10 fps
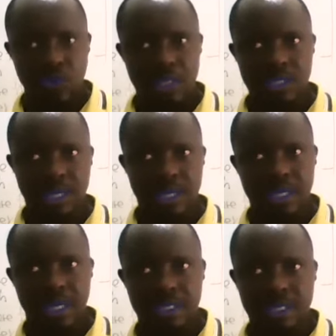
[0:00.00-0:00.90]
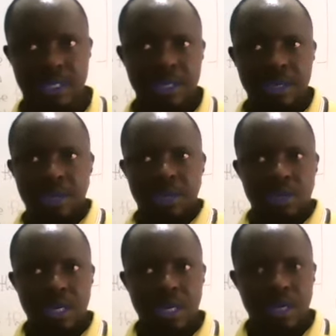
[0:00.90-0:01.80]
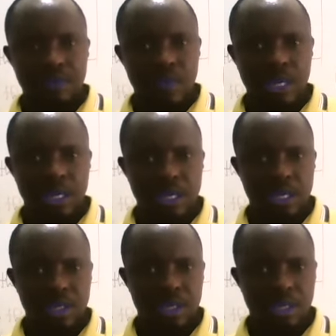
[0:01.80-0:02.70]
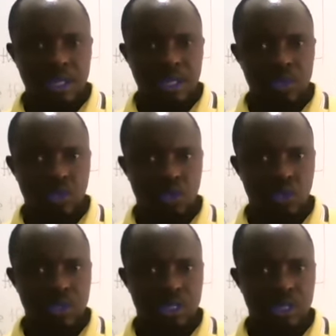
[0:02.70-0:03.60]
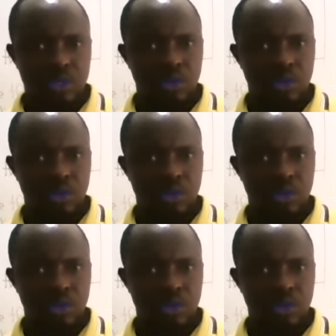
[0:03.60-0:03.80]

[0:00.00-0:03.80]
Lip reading: You are saying that the stones